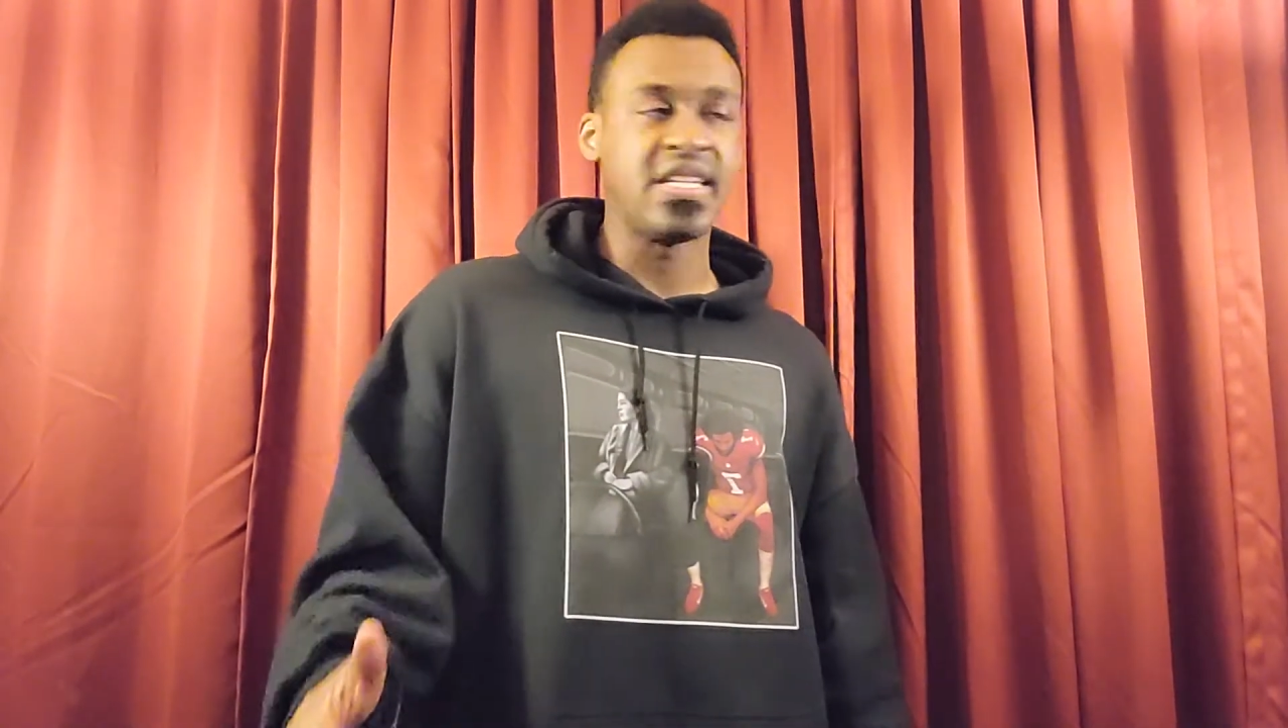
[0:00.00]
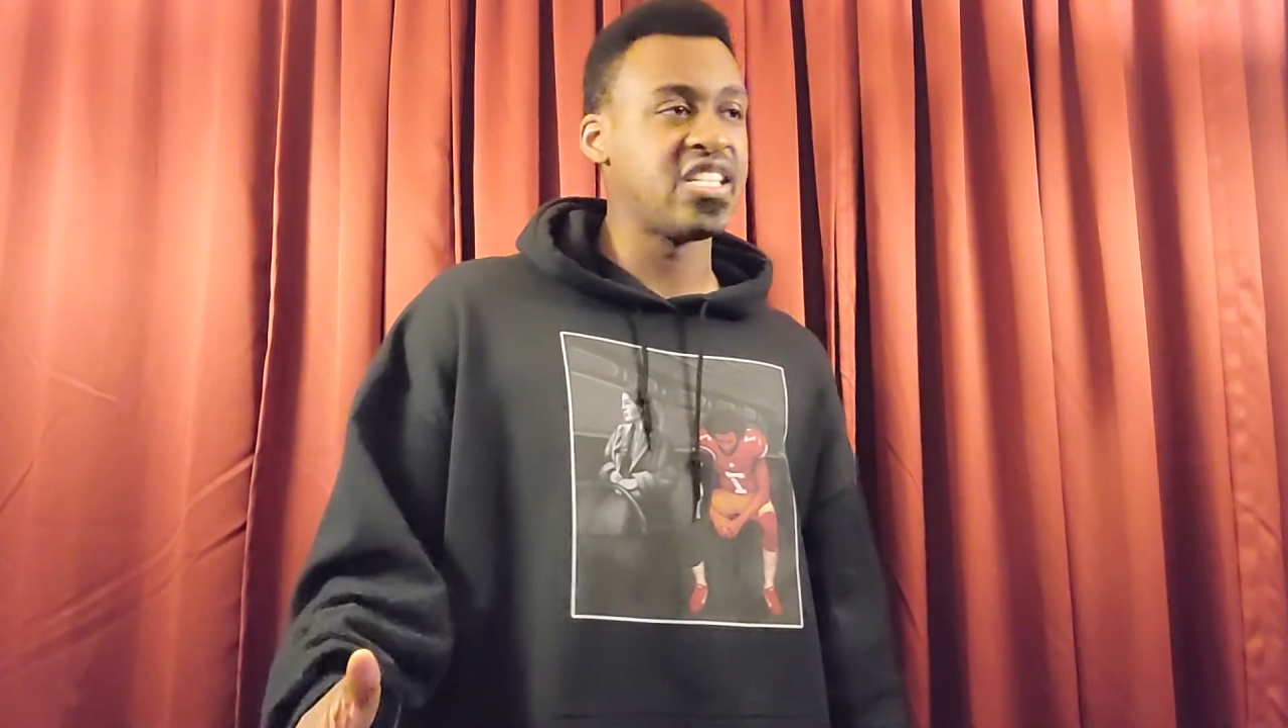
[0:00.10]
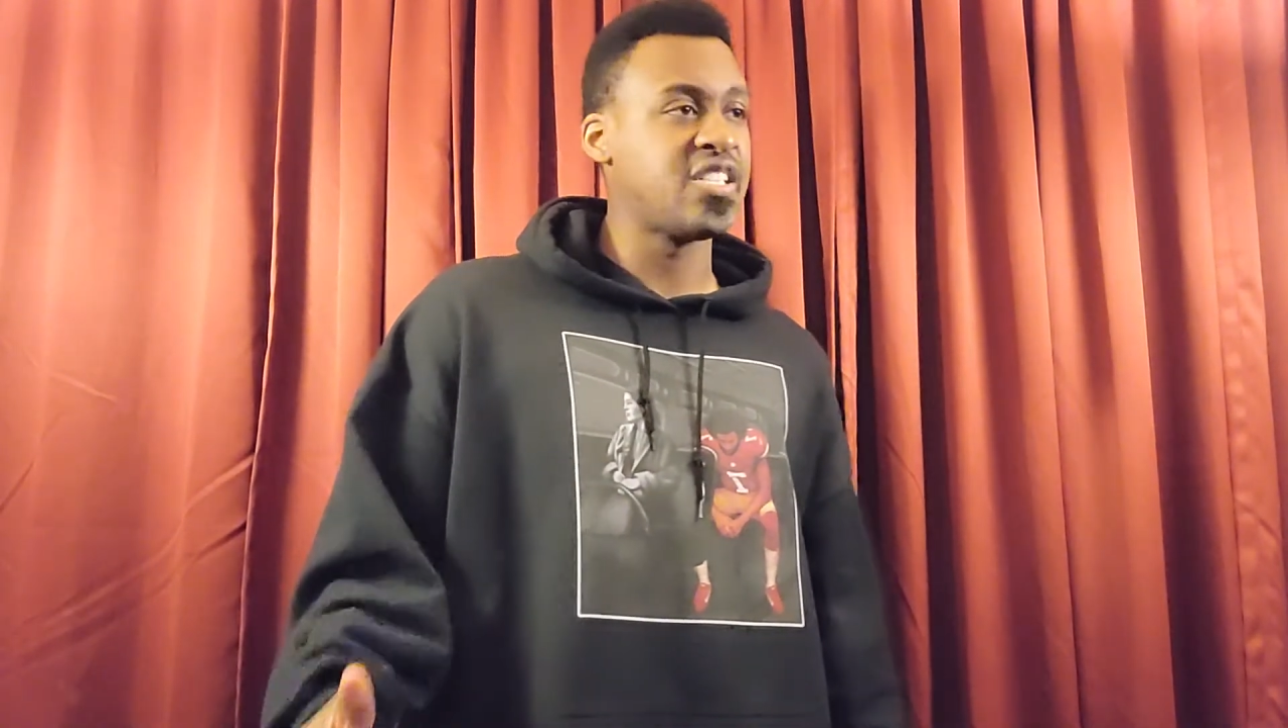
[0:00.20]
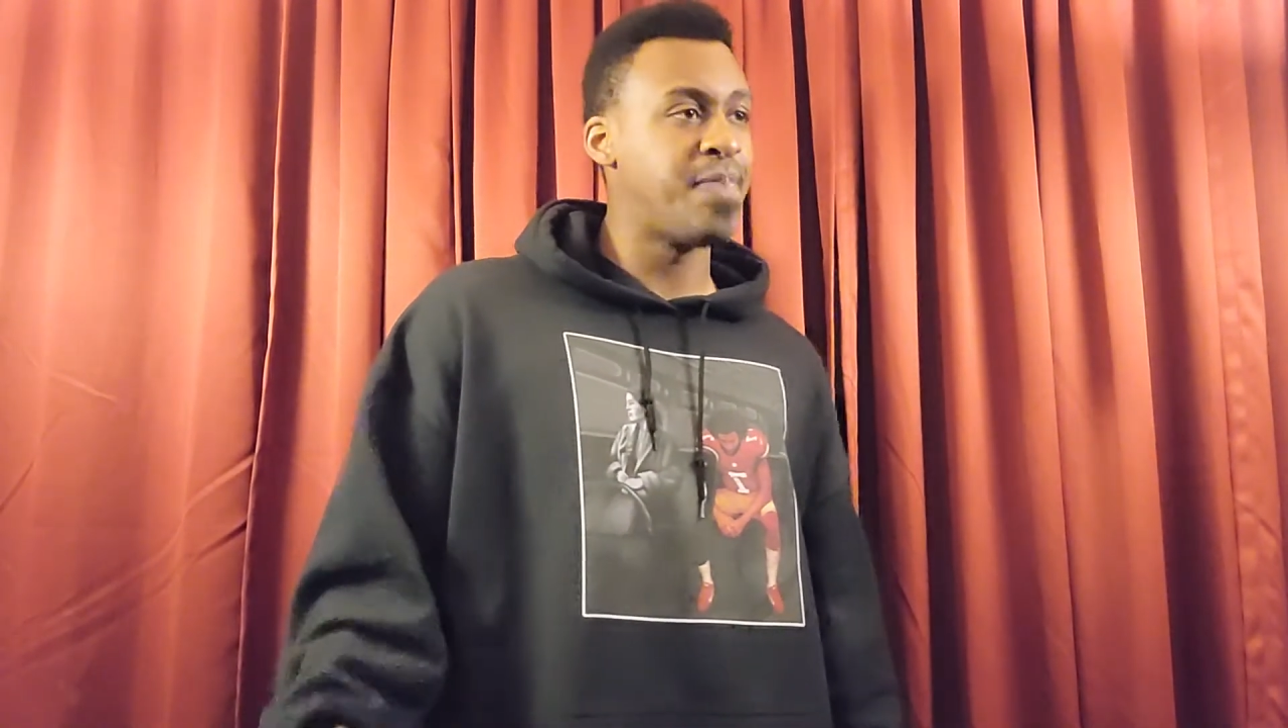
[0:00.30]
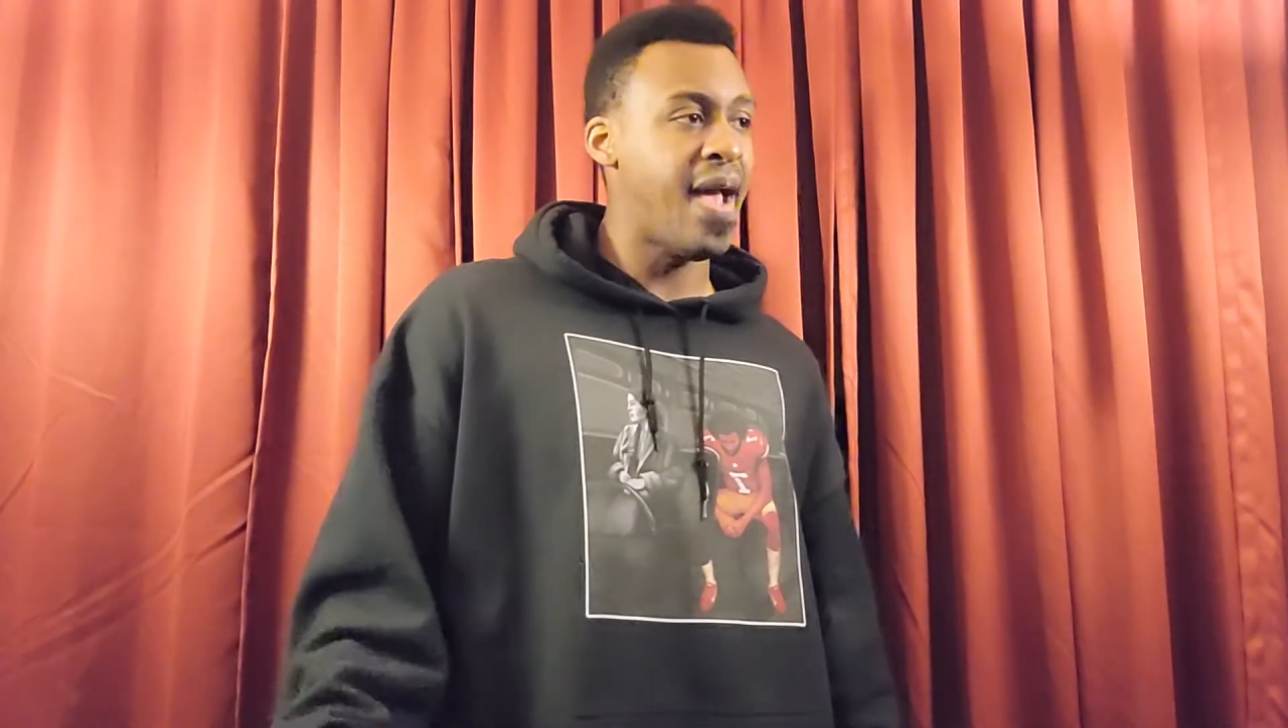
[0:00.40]

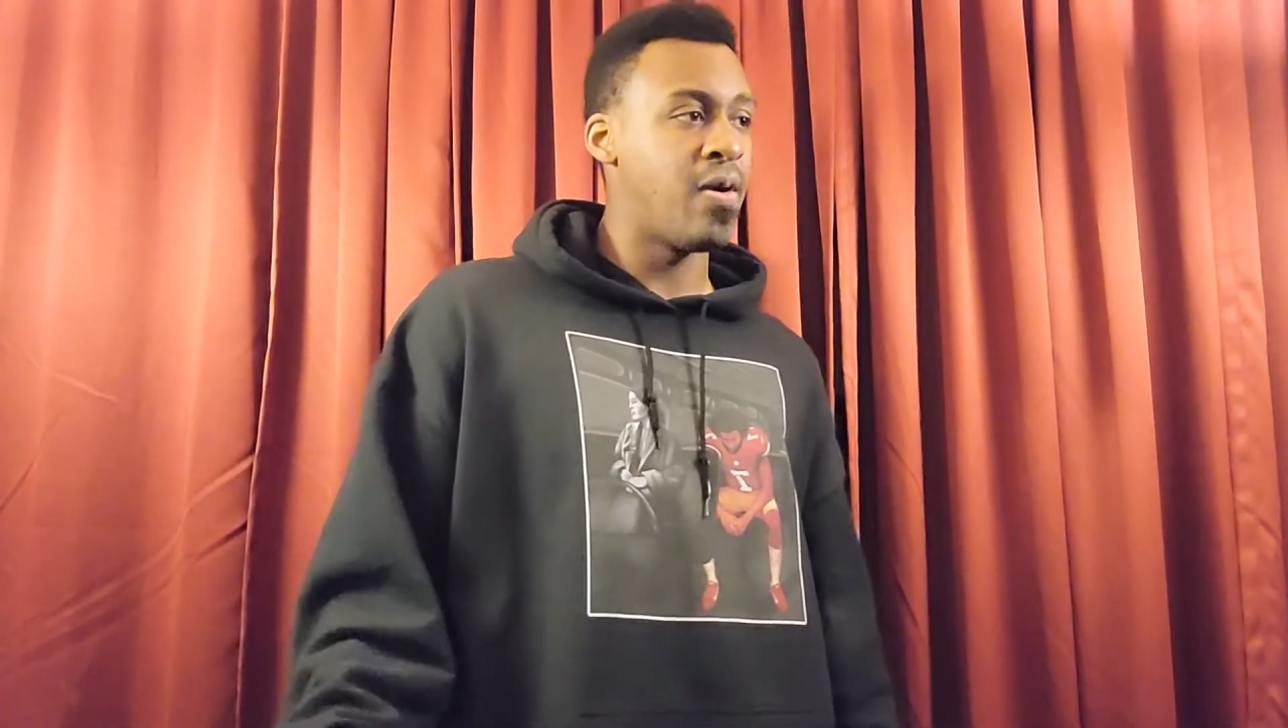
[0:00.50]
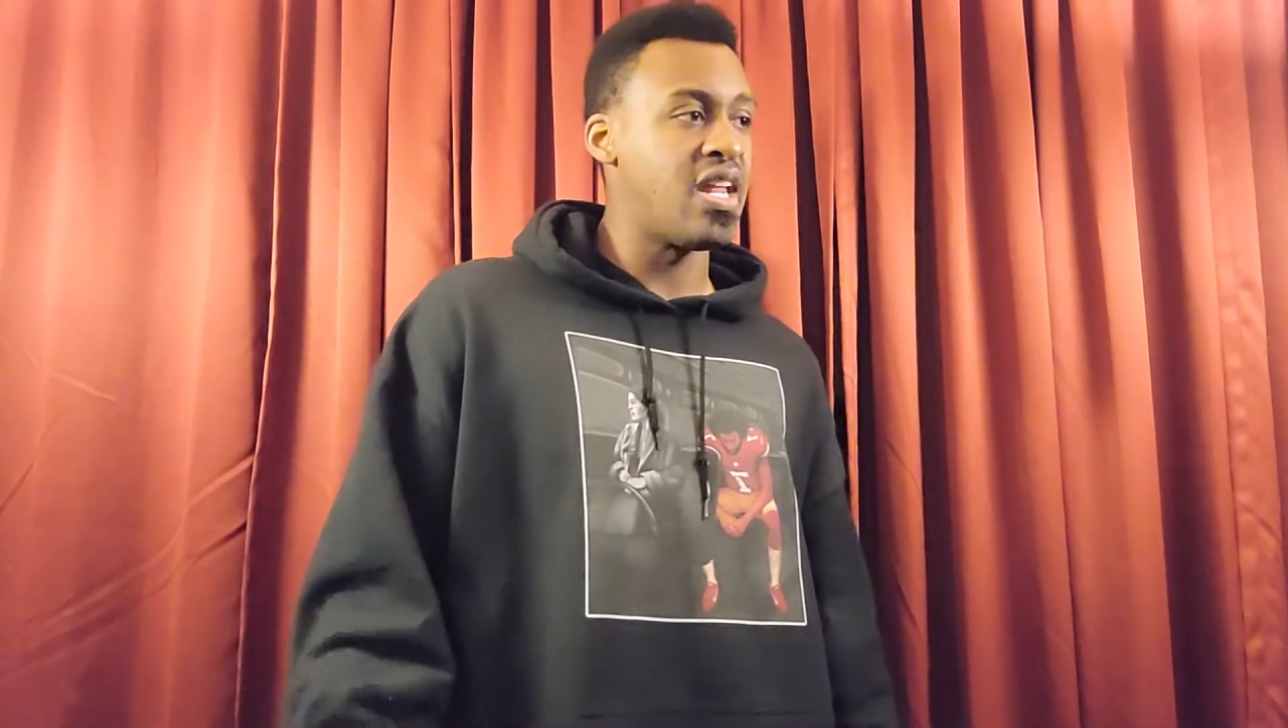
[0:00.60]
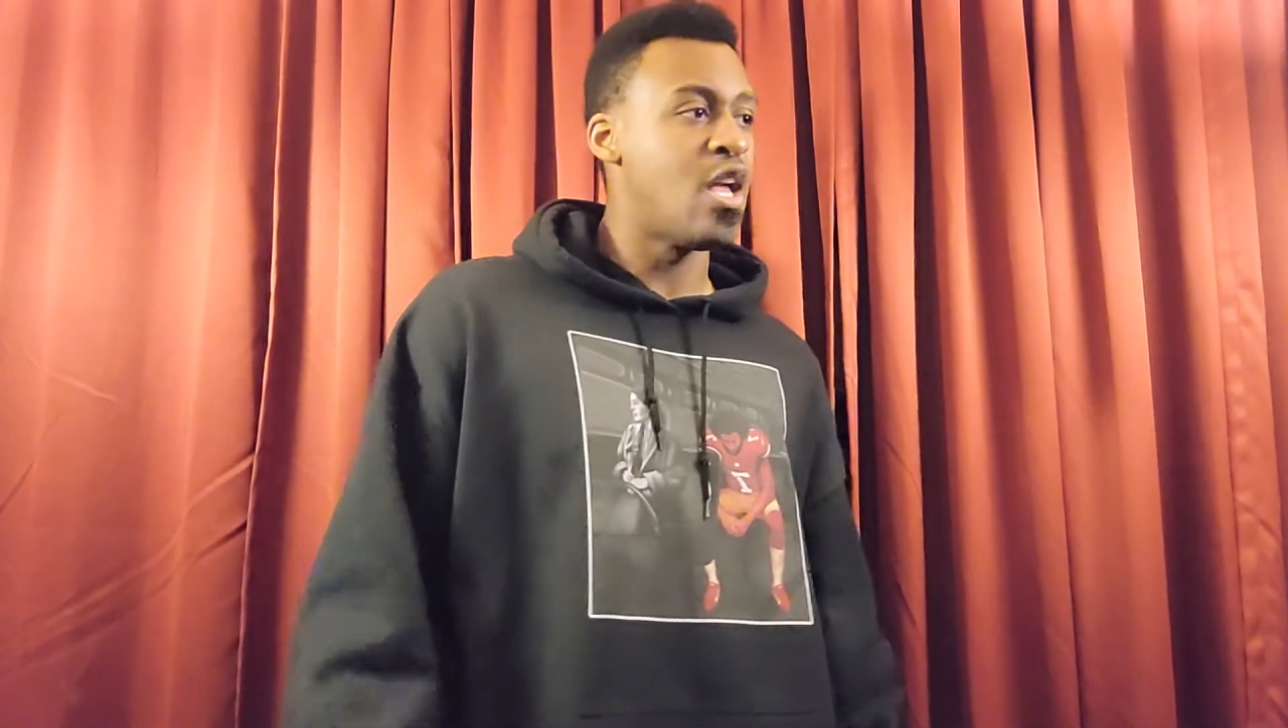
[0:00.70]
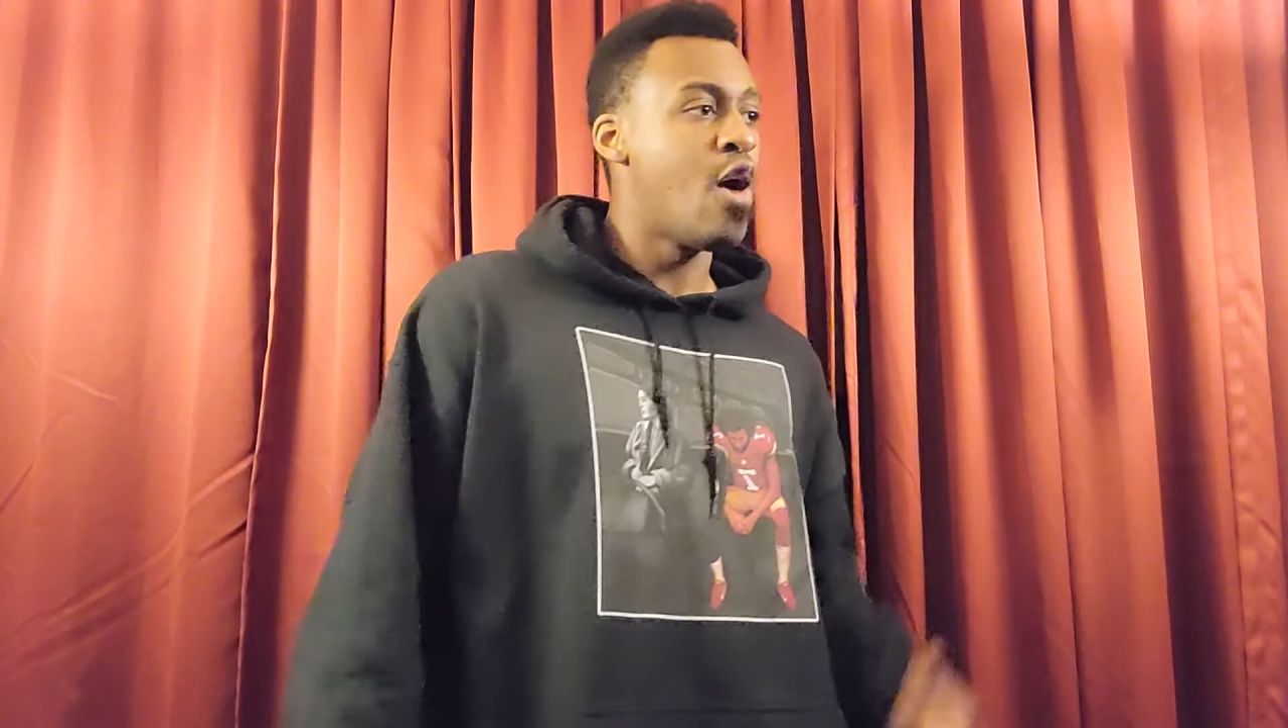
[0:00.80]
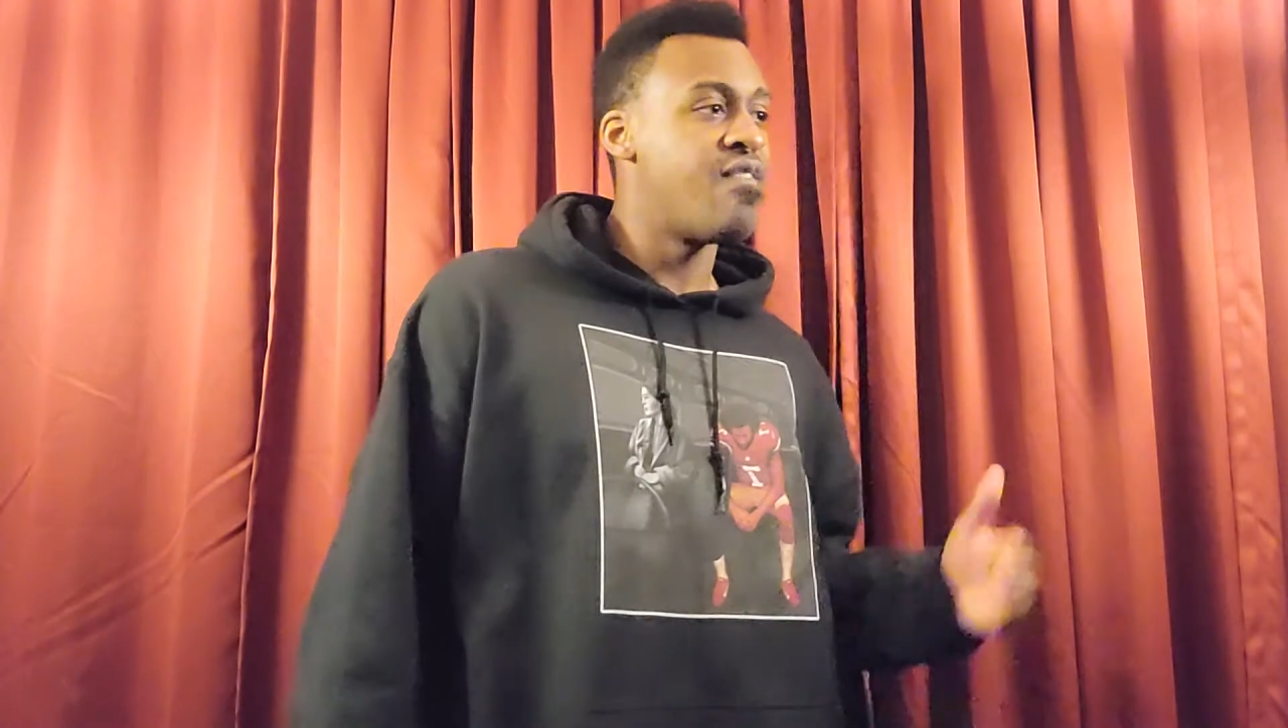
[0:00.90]
disparity,